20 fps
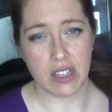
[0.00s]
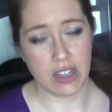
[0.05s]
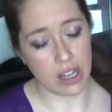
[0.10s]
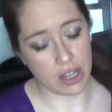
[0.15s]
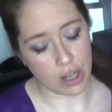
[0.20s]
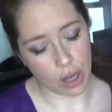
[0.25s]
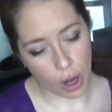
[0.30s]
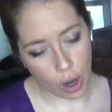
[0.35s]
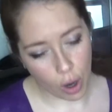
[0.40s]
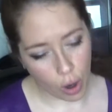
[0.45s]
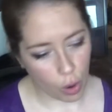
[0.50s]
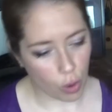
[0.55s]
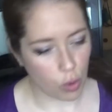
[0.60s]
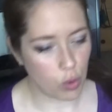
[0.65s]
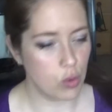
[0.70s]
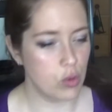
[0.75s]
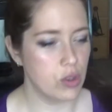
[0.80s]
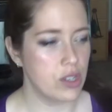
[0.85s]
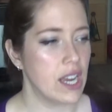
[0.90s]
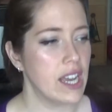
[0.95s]
like a
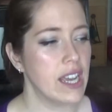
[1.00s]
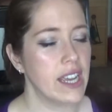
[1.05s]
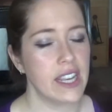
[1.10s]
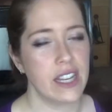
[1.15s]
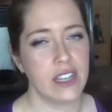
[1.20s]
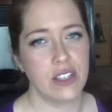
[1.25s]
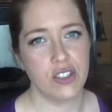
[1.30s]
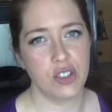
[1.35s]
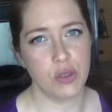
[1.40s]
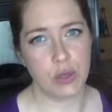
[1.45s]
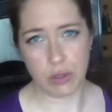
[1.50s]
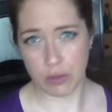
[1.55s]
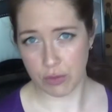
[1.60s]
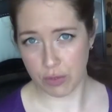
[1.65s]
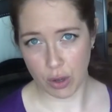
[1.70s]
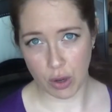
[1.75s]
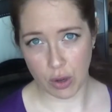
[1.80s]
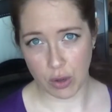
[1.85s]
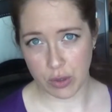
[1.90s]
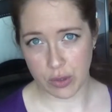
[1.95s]
whole day doing
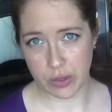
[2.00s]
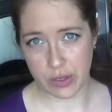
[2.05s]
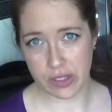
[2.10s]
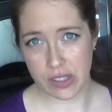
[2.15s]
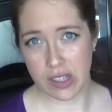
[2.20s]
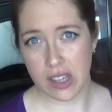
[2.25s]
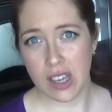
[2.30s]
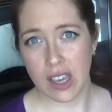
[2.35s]
vlogs.